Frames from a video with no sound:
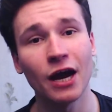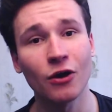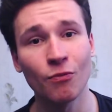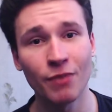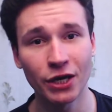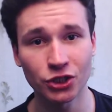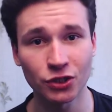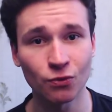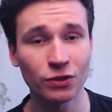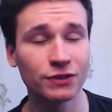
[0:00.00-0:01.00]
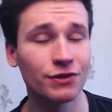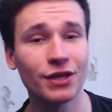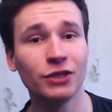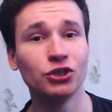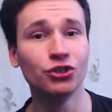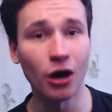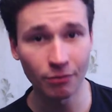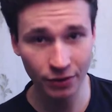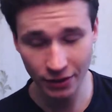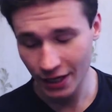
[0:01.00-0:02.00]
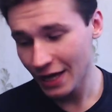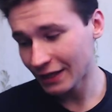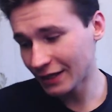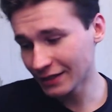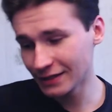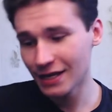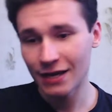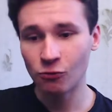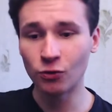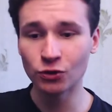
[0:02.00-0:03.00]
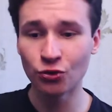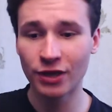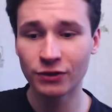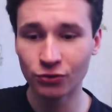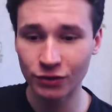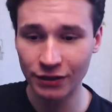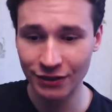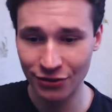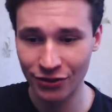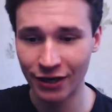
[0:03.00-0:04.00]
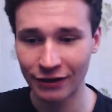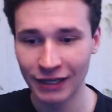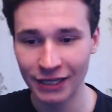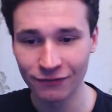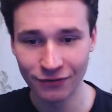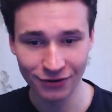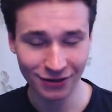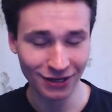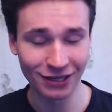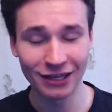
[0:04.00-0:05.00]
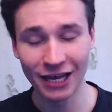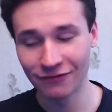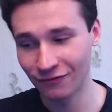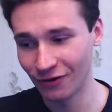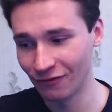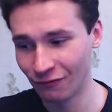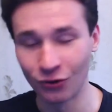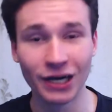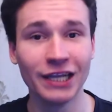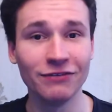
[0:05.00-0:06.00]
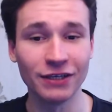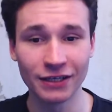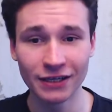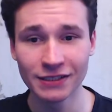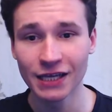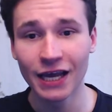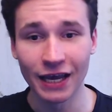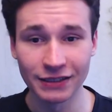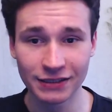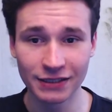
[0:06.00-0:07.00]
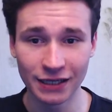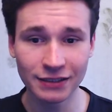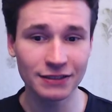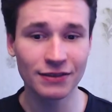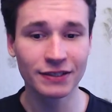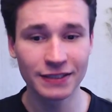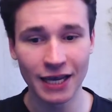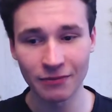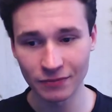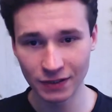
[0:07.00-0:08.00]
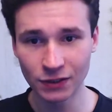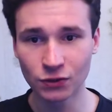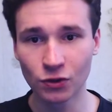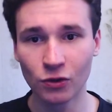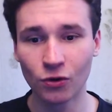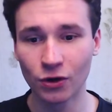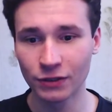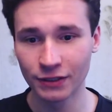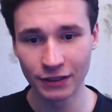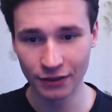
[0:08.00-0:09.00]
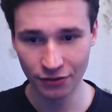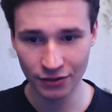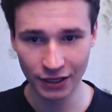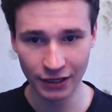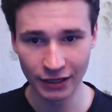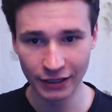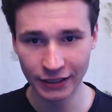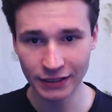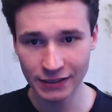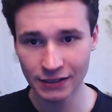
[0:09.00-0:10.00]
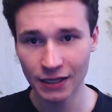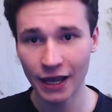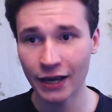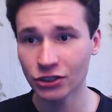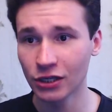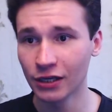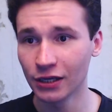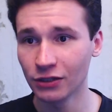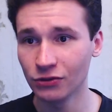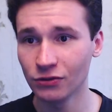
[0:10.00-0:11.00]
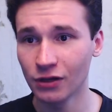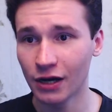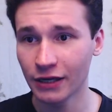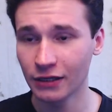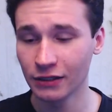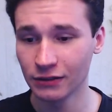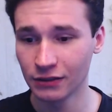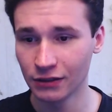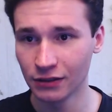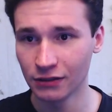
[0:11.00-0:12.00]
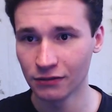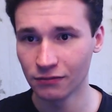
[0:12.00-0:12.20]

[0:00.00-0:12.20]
occupation what's their job yes what do they do in their life uh, uh life uh, for a living yes and it is the same need to learn uh, the list actually i can